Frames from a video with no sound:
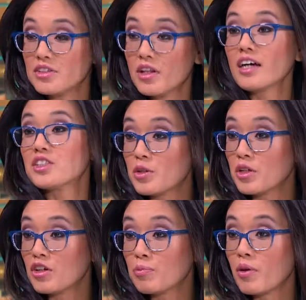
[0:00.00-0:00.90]
not
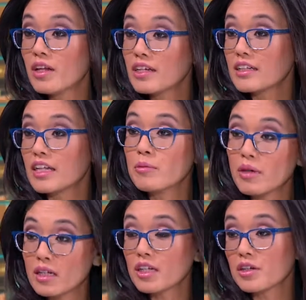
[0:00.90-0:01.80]
secretive politically,
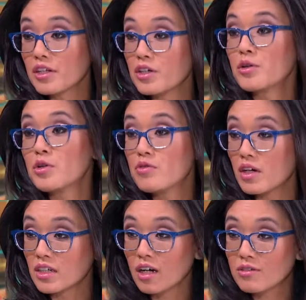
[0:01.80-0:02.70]
but clearly, you know, you've
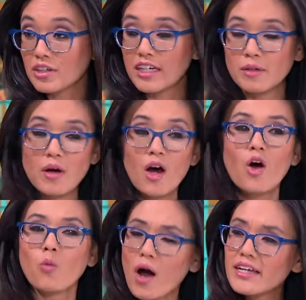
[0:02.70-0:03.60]
uncovered him.
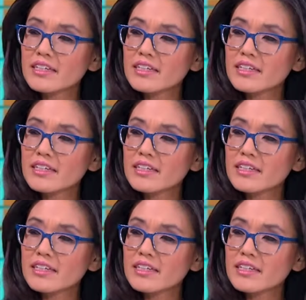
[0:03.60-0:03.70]
Why